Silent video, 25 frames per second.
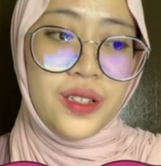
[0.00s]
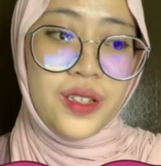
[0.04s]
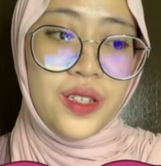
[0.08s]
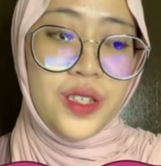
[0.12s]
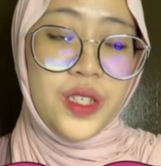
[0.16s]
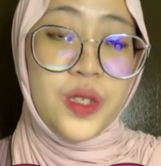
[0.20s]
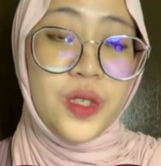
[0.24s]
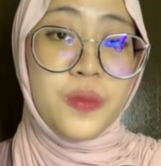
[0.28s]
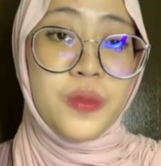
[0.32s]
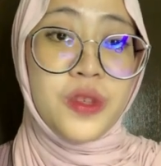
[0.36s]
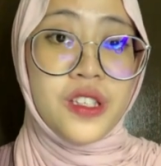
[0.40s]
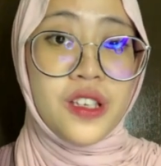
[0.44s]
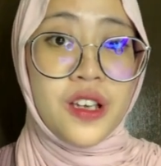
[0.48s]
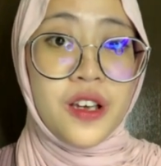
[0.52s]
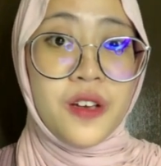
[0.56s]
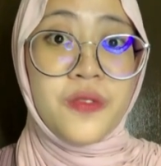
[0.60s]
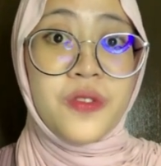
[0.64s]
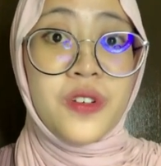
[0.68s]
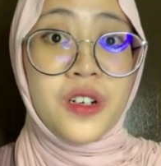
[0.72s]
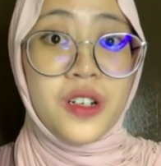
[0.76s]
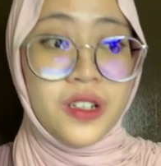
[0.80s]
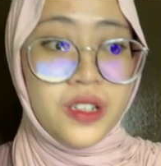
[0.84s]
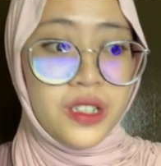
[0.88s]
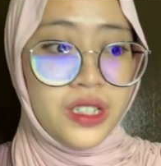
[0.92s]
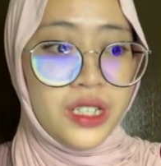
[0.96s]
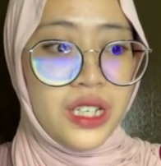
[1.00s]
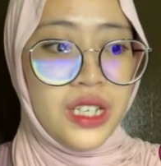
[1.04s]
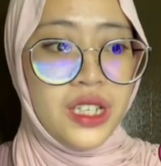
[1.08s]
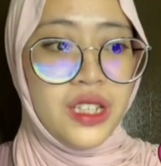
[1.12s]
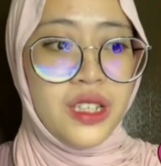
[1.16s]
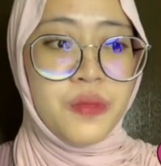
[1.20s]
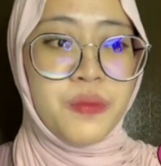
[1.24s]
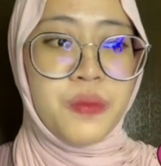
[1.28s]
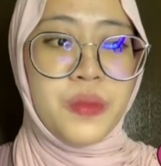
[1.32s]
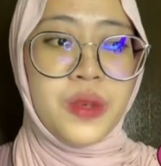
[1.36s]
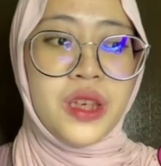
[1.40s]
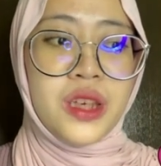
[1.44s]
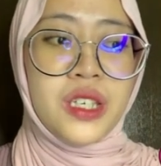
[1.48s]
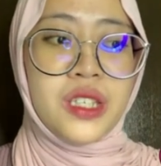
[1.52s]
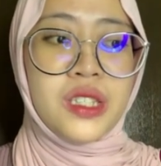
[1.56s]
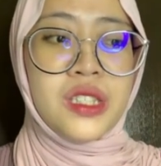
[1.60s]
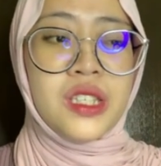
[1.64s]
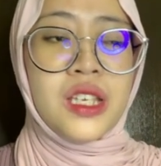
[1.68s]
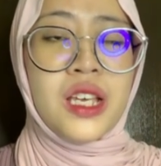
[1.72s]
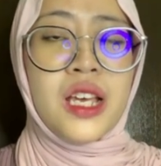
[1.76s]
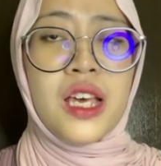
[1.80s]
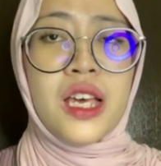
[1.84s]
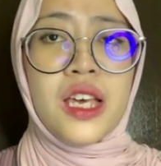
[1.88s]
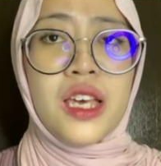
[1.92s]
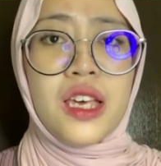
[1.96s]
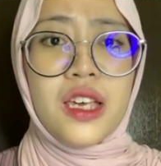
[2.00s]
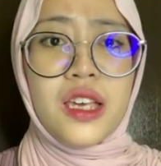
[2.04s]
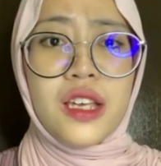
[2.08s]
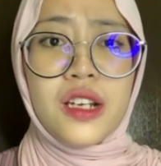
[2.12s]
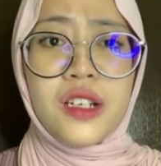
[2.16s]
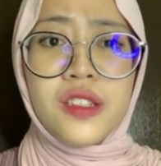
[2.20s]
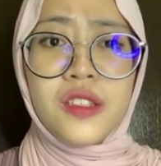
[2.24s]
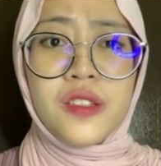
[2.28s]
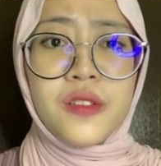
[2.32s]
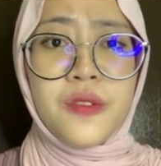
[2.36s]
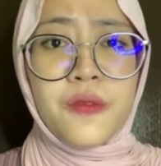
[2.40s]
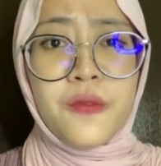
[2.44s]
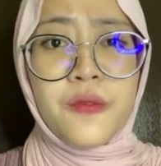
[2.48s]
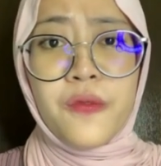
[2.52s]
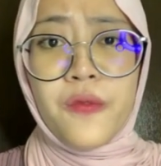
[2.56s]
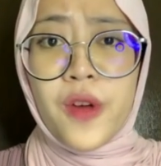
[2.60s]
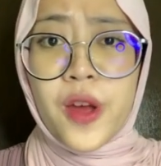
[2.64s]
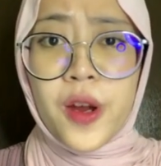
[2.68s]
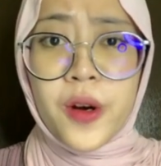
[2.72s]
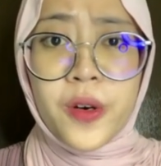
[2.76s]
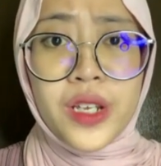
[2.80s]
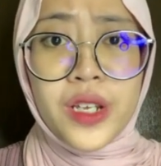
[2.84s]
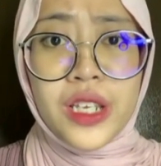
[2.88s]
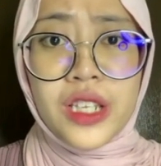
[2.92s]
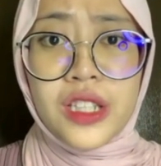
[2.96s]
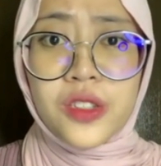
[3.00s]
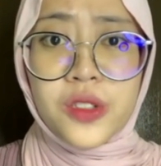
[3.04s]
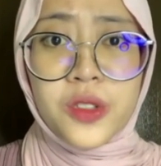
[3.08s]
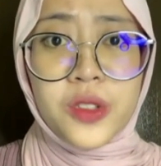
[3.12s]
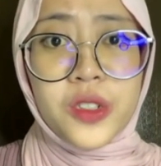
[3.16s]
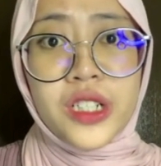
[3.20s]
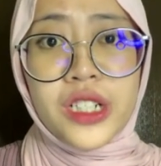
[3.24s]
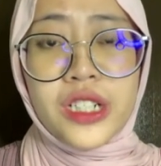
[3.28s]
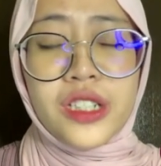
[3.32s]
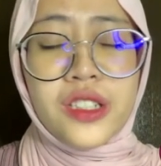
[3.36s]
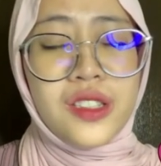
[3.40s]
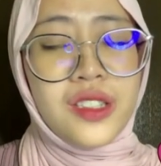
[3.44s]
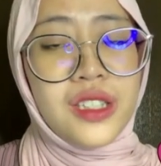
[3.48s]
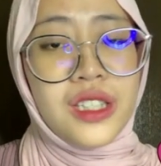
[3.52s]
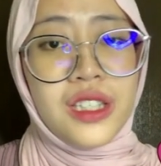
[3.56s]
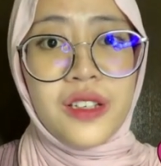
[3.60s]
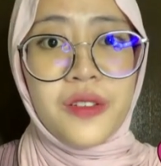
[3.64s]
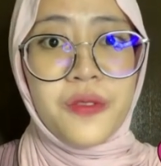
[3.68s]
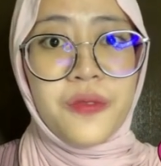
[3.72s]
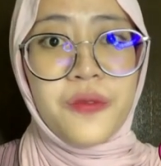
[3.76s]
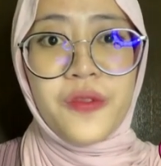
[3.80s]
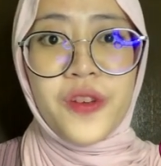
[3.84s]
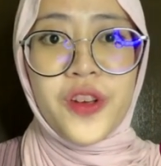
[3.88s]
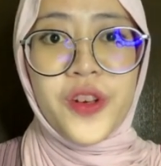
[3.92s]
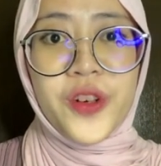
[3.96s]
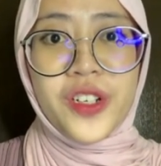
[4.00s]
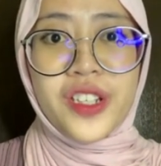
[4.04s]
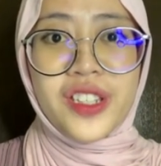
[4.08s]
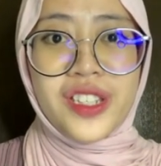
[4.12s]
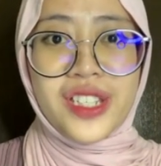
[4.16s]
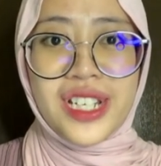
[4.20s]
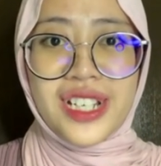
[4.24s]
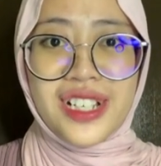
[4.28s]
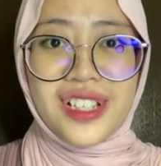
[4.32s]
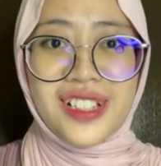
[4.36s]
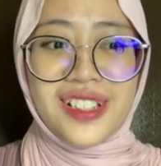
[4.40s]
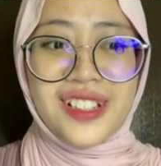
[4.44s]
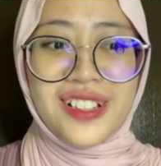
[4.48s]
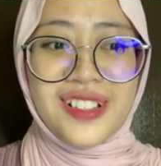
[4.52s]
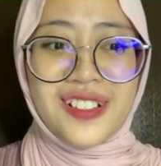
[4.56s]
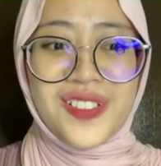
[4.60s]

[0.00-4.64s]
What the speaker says: You must have heard it because it is a very interesting fairy tale.